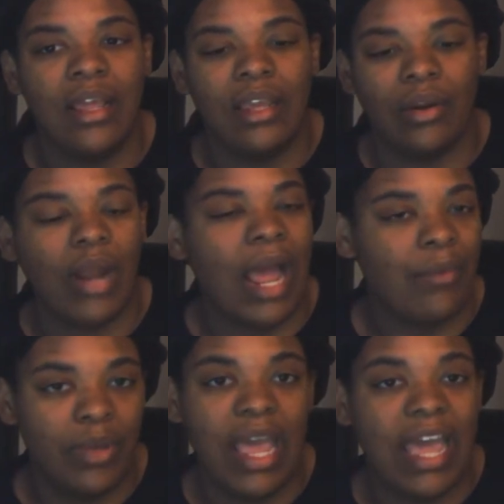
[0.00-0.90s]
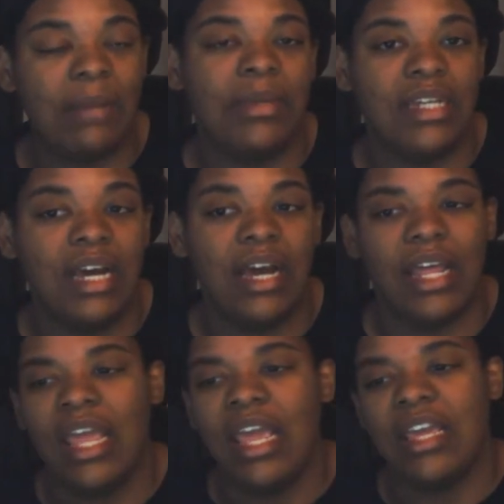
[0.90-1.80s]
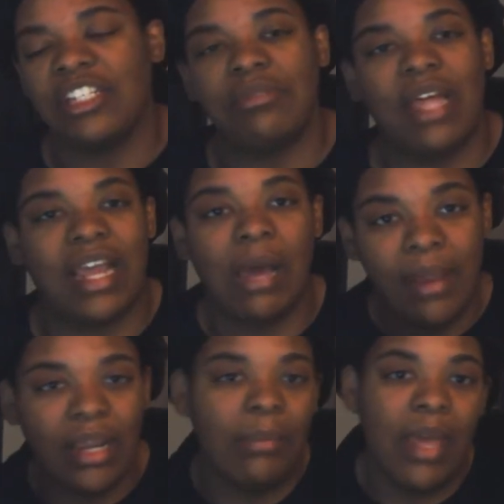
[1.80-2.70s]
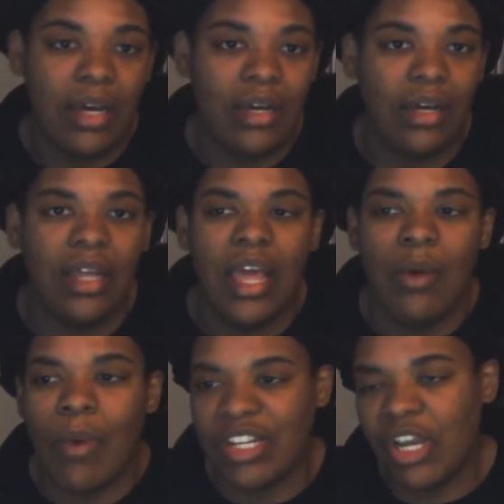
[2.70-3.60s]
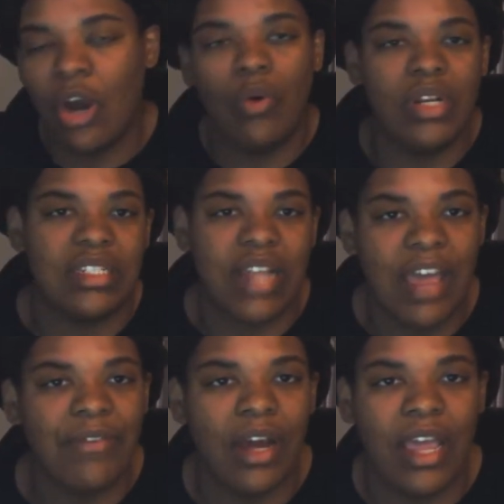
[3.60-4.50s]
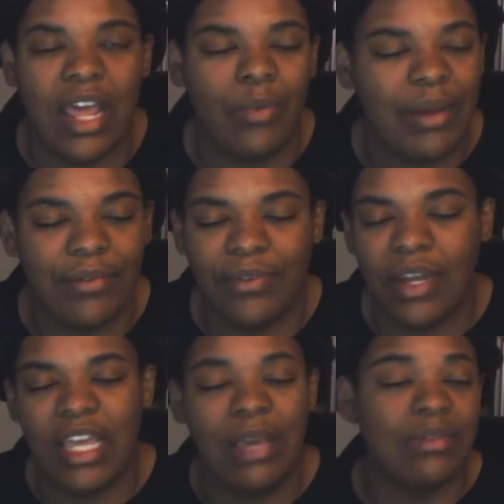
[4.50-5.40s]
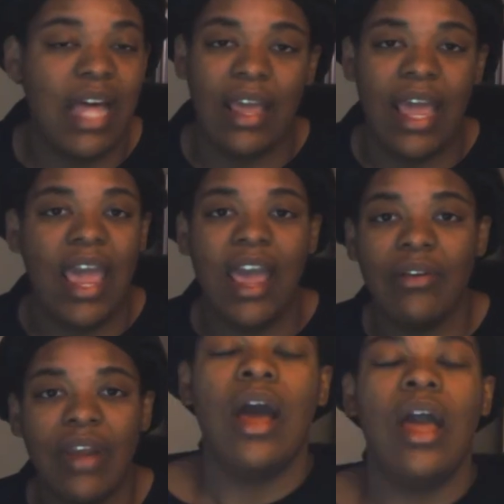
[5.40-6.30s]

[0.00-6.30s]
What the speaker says: you know, it had to be done. And she was like, come here, give me a hug. While she holding this knife in her hand or whatever the fuck. And he was like, hell.